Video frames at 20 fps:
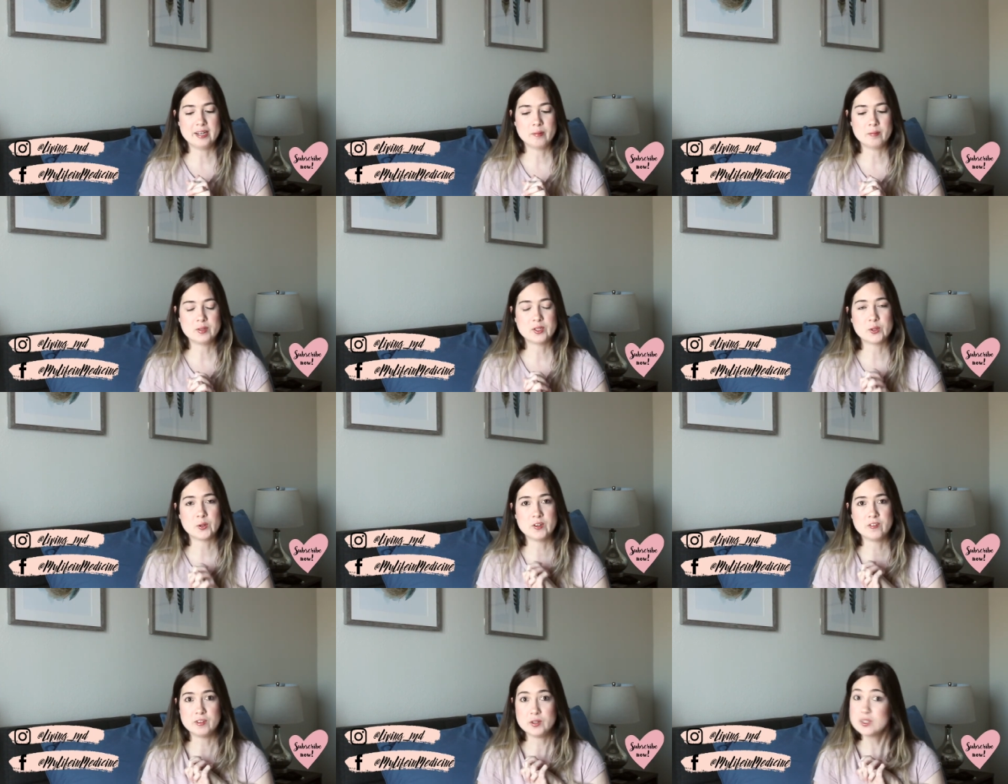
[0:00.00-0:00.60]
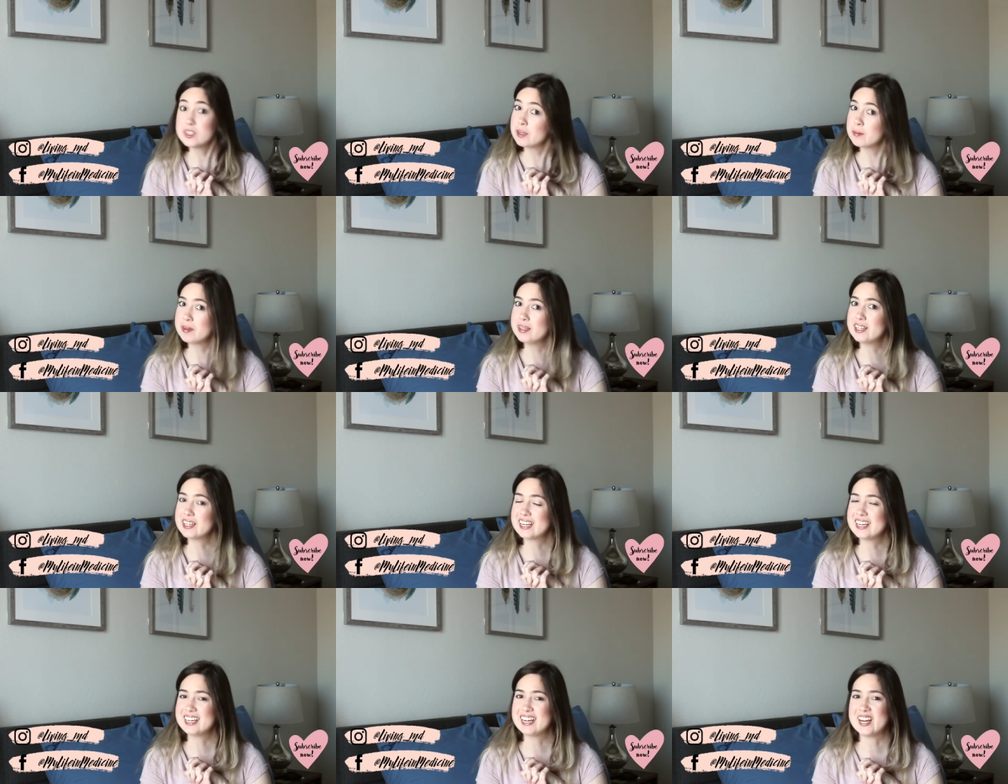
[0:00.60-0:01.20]
So if you see me
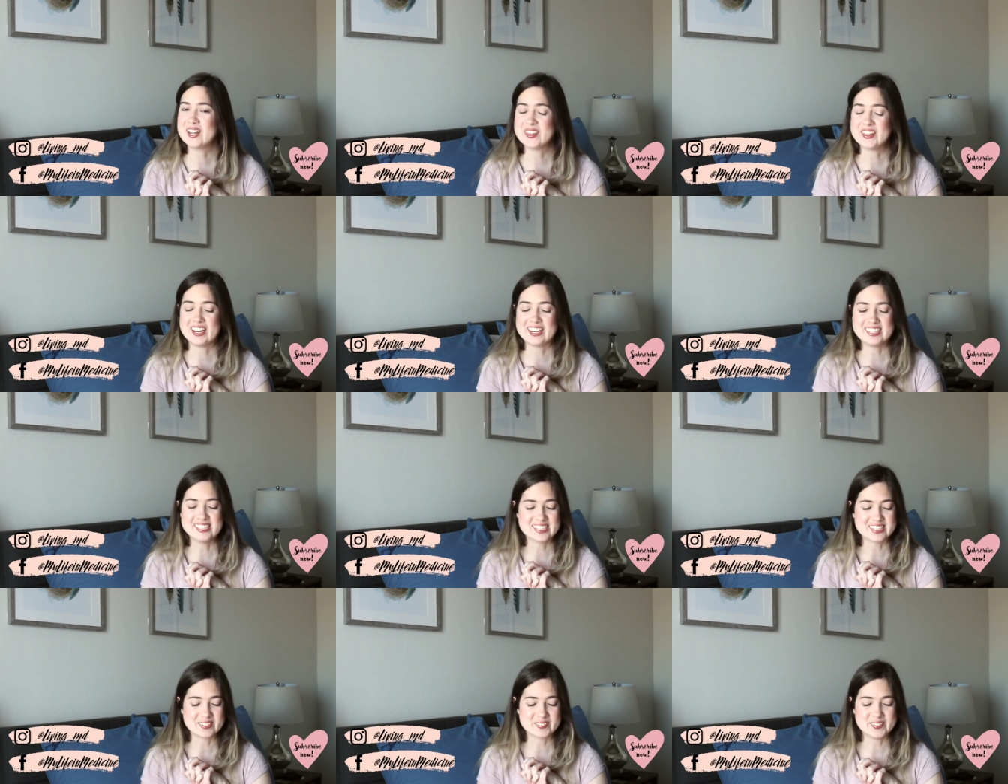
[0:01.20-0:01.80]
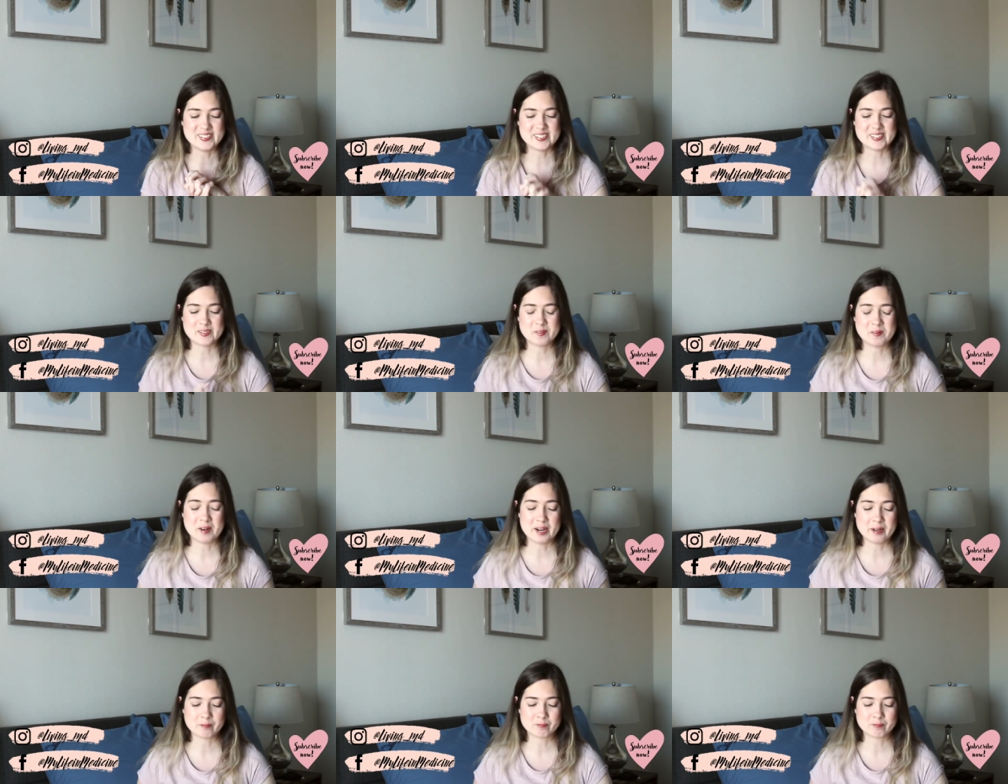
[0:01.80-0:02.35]
looking down, that is the reason why.